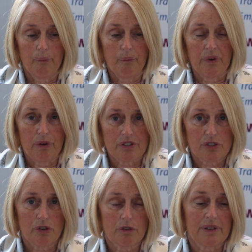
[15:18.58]
We
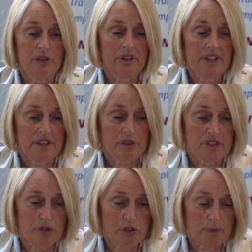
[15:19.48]
also talk about looking
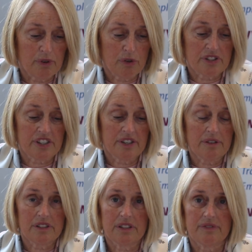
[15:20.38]
at suitable
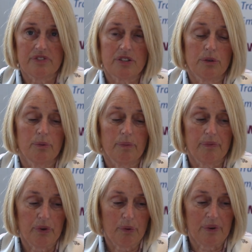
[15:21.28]
alternatives.
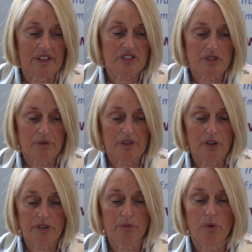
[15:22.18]
So, is there
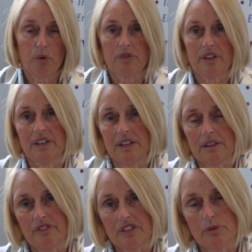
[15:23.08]
another role that the
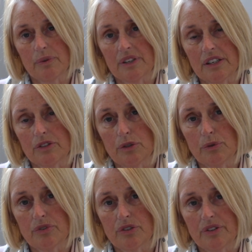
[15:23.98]
individual can
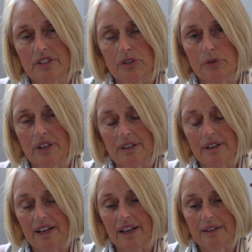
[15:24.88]
do so that you can,
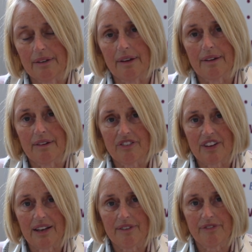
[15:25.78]
again,
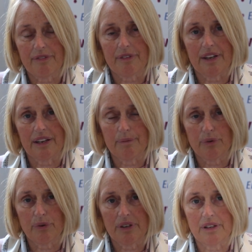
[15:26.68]
save the
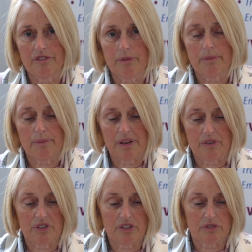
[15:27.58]
employees from being
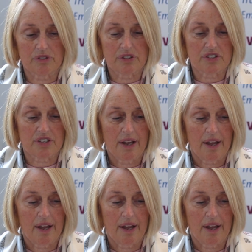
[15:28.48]
made redundant,